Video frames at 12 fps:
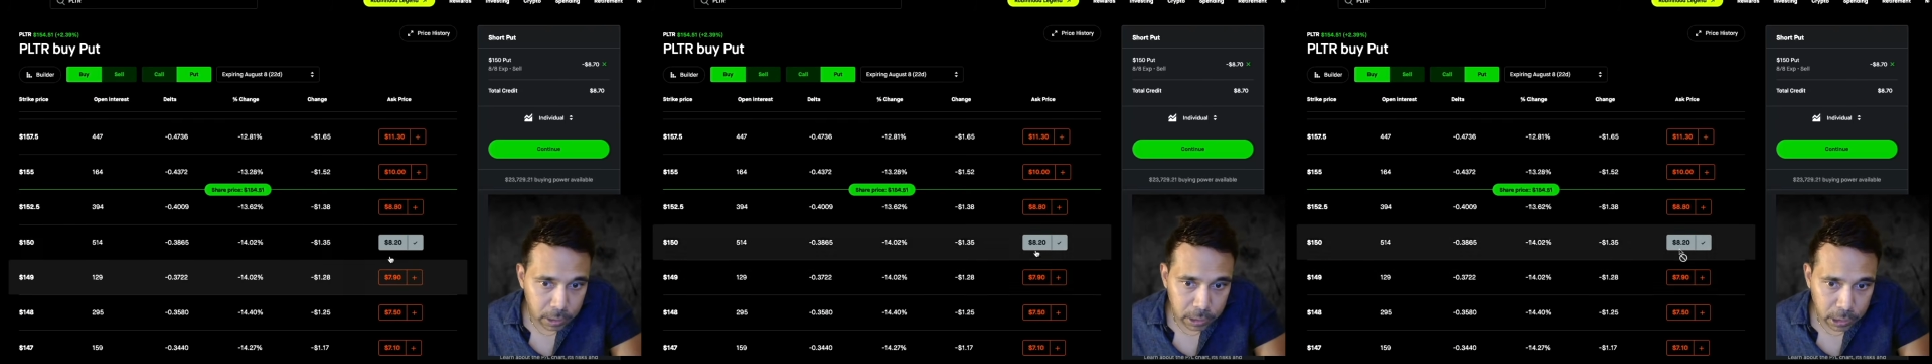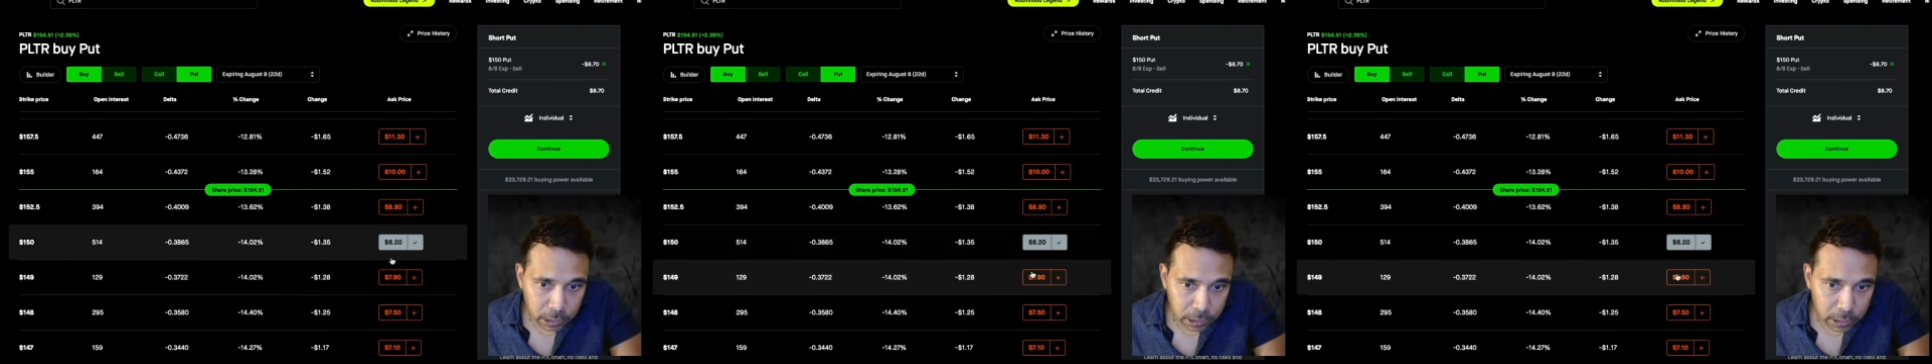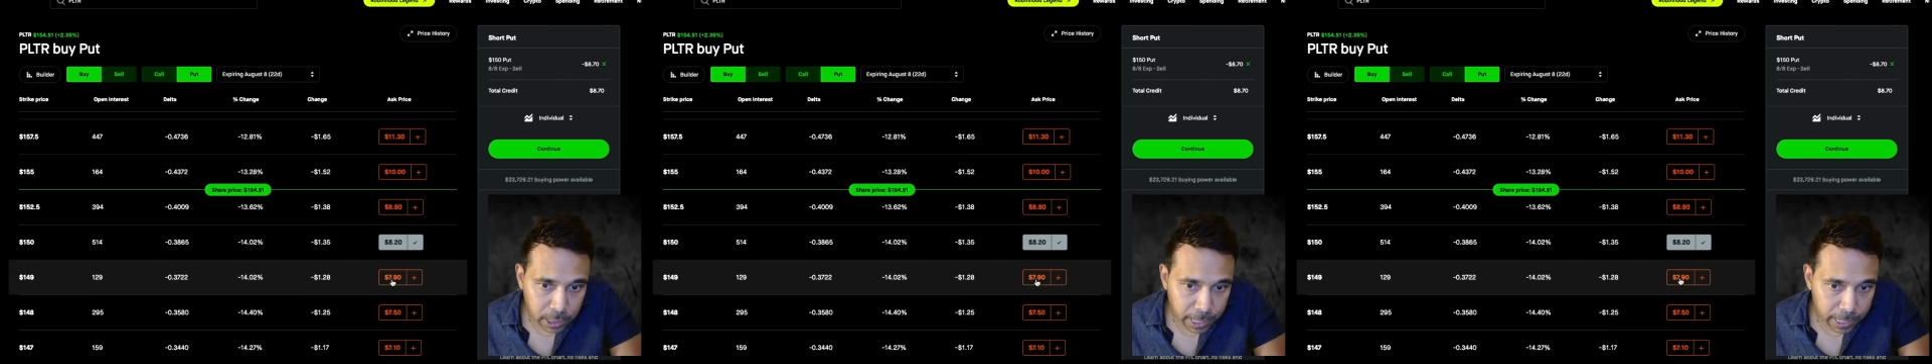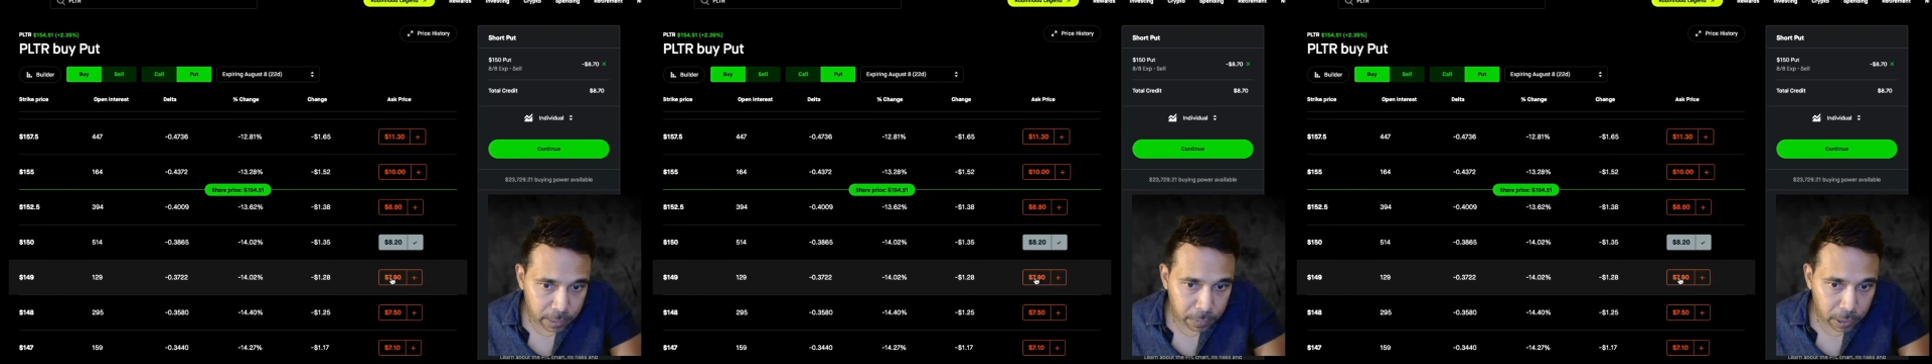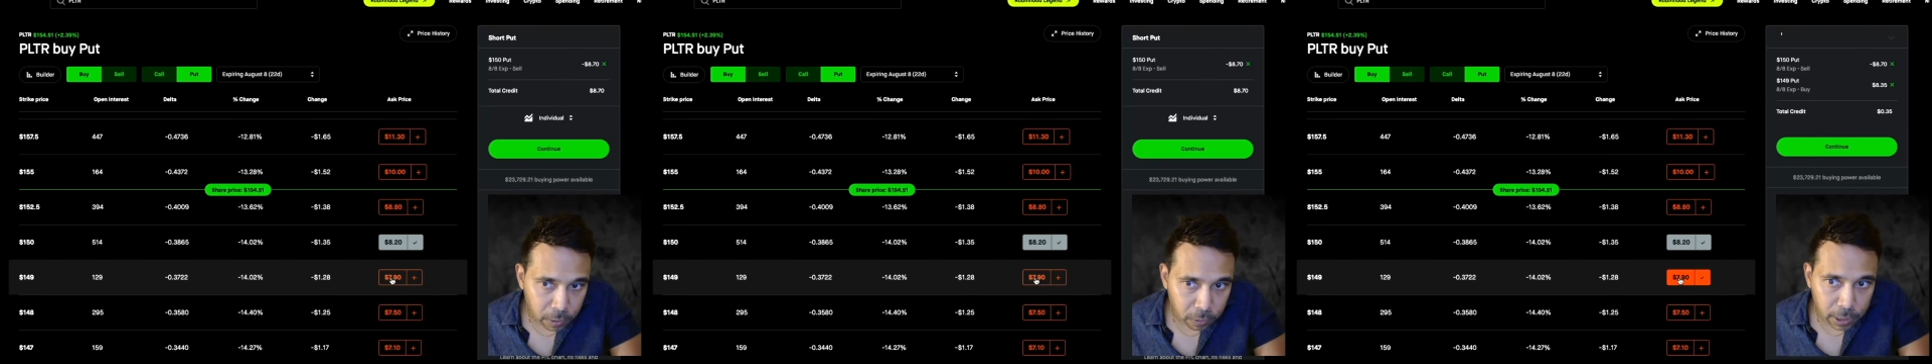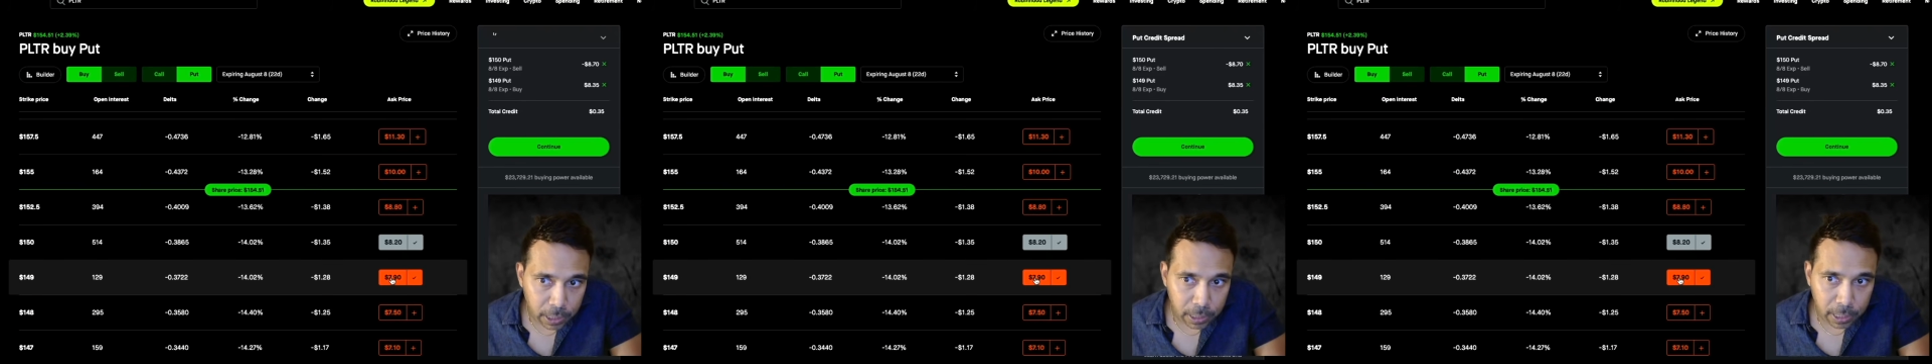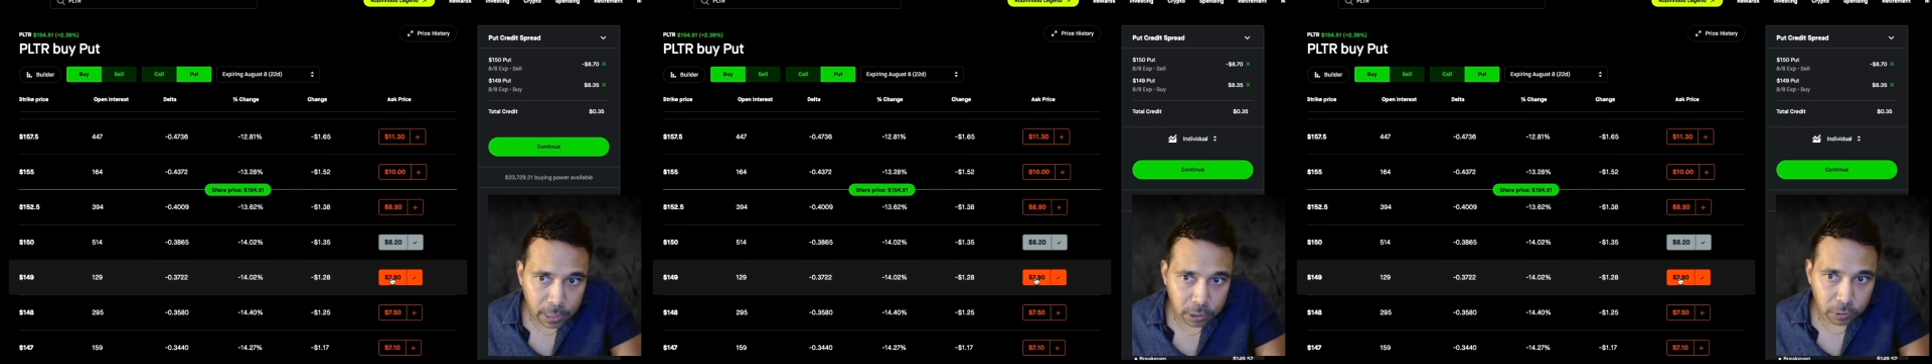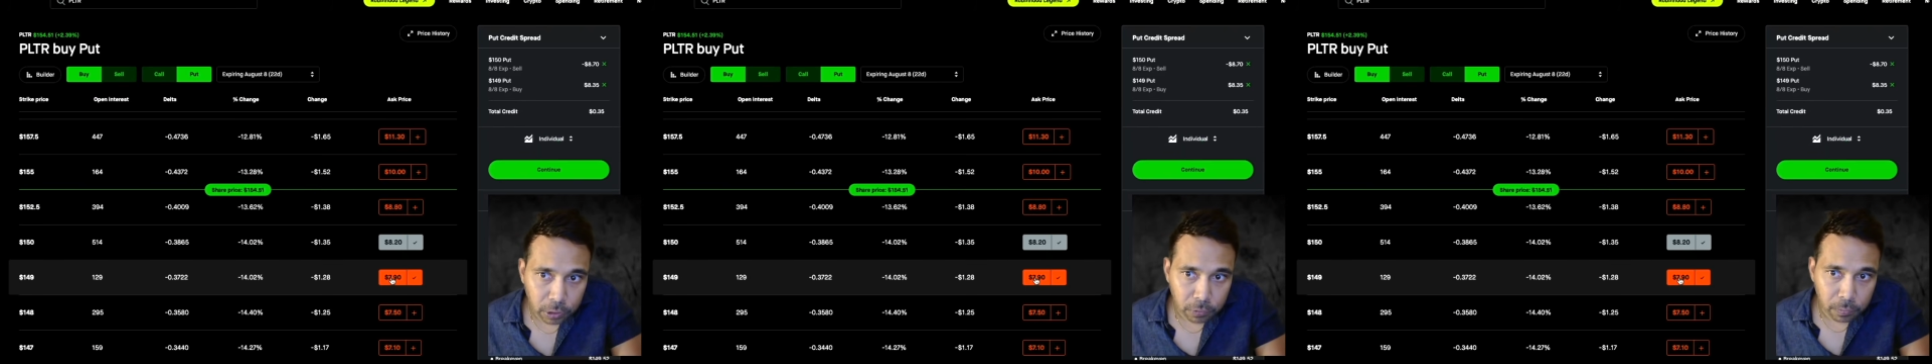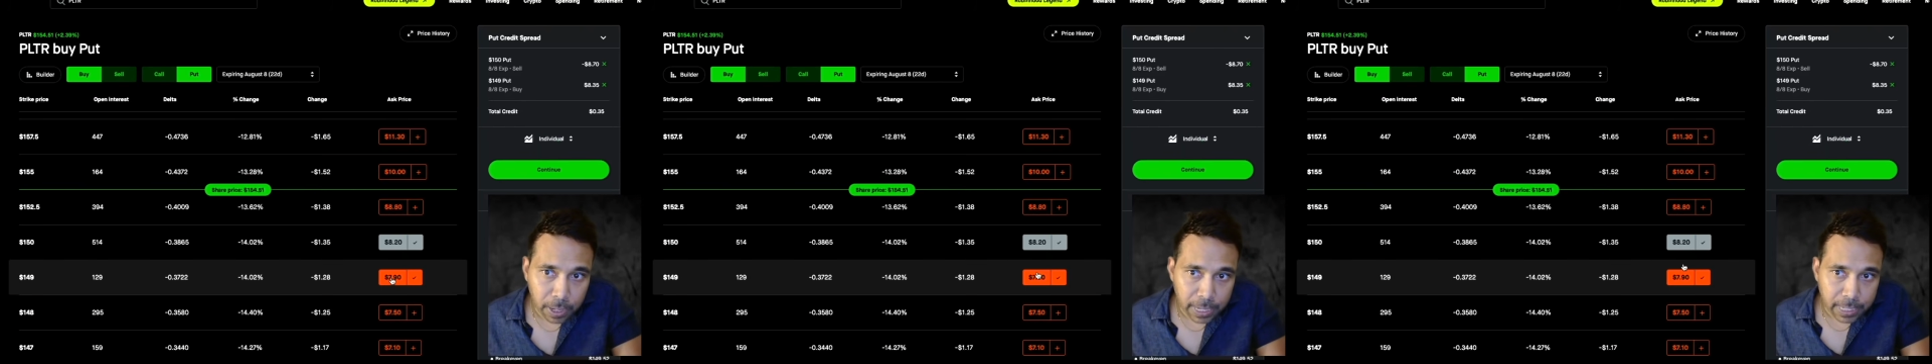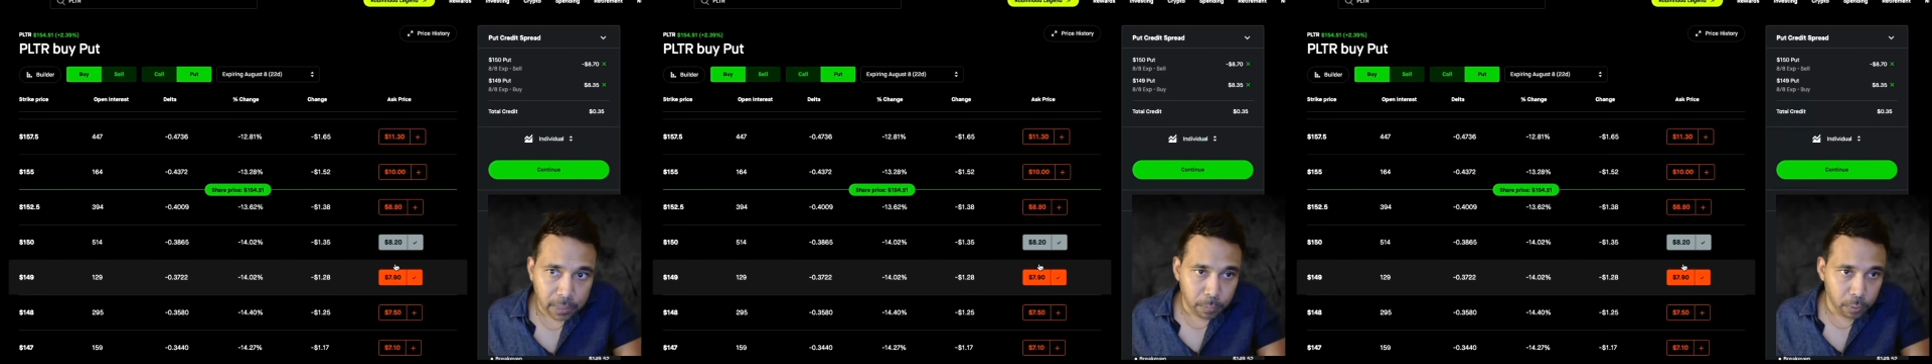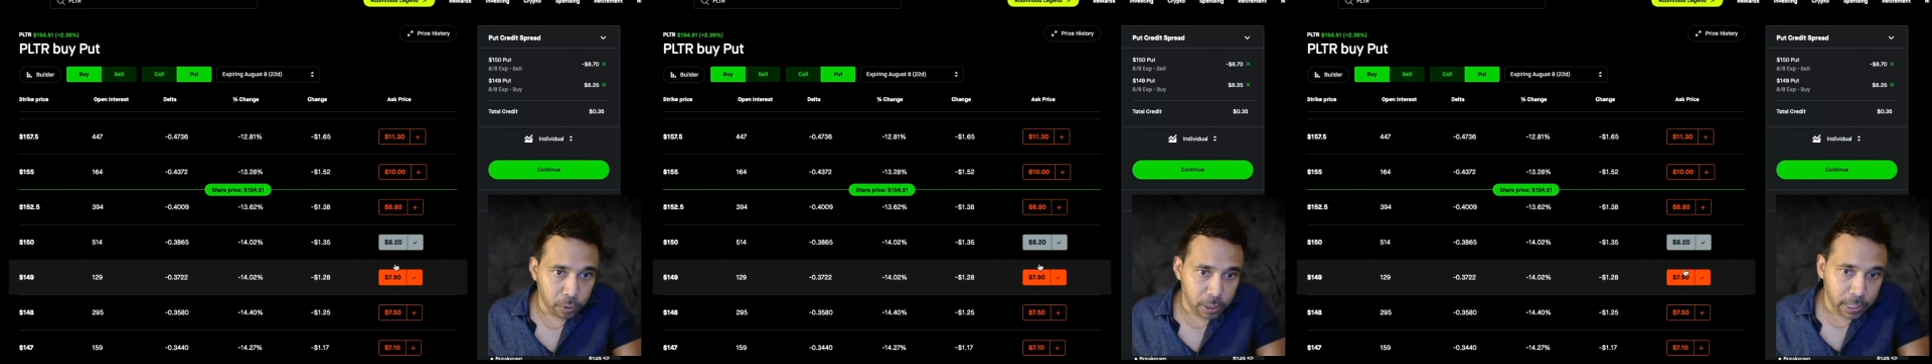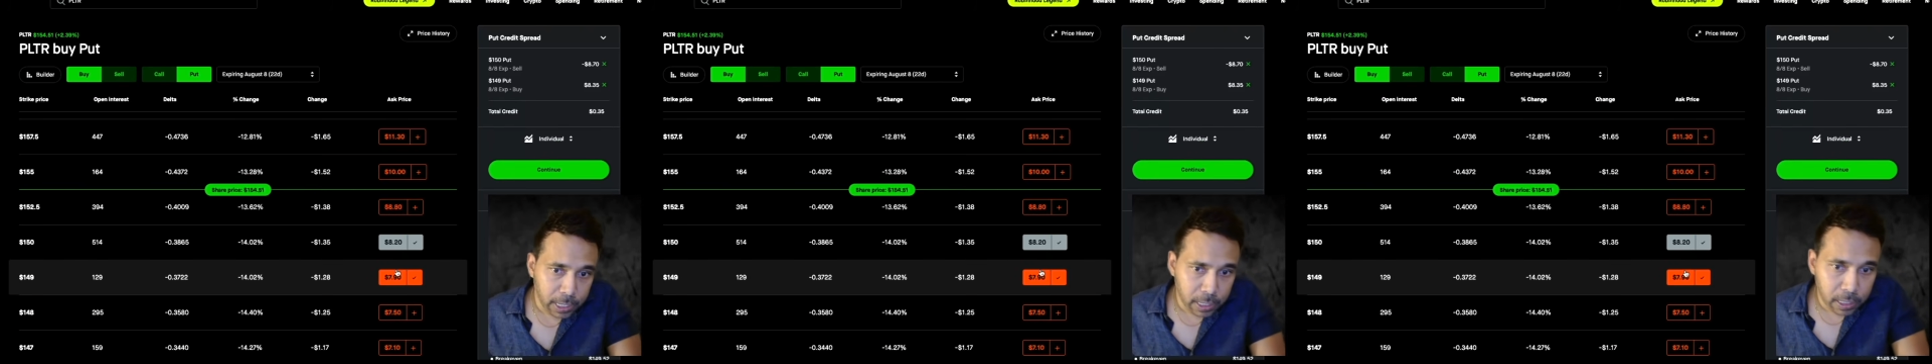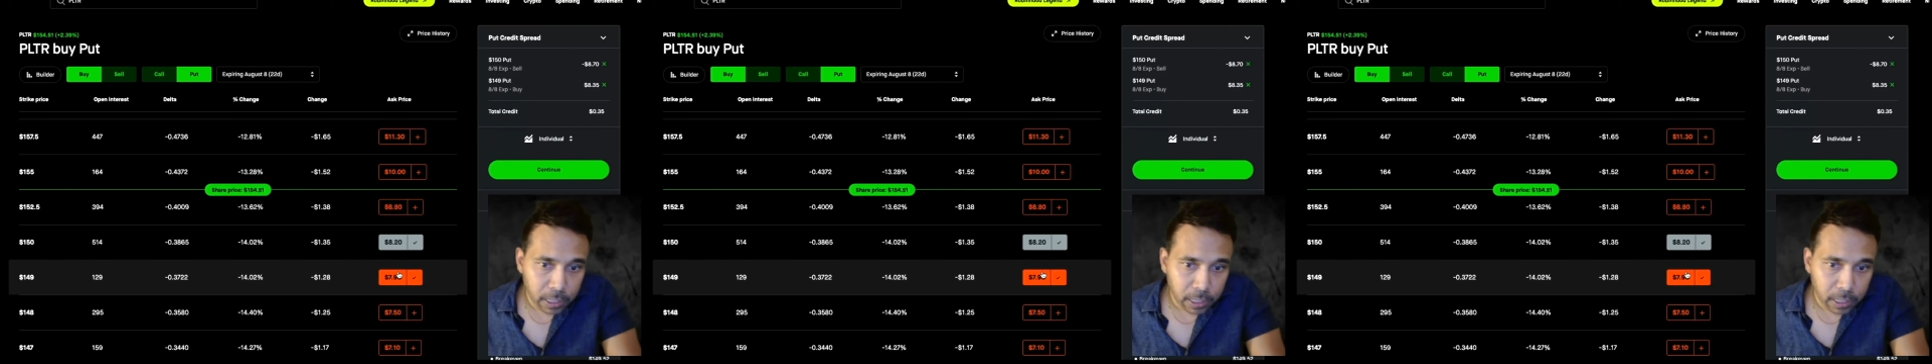just right below that, right? So you buy the put, right?